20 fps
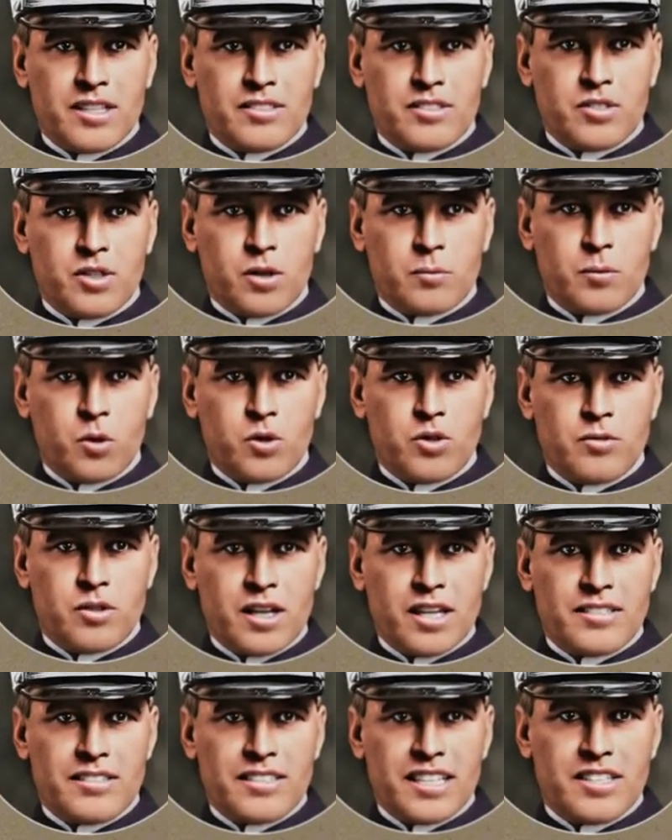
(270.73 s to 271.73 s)
and saw
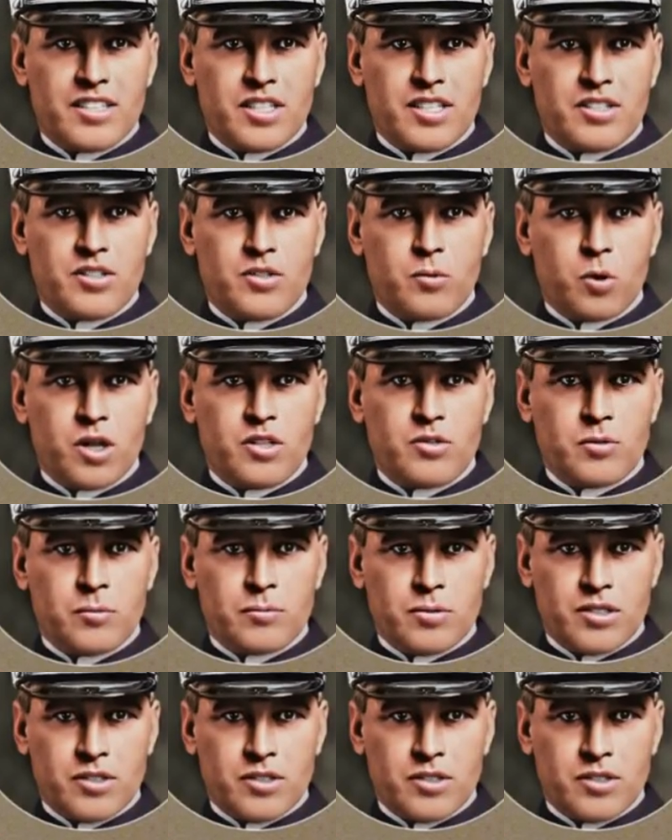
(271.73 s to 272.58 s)
motorized engines went from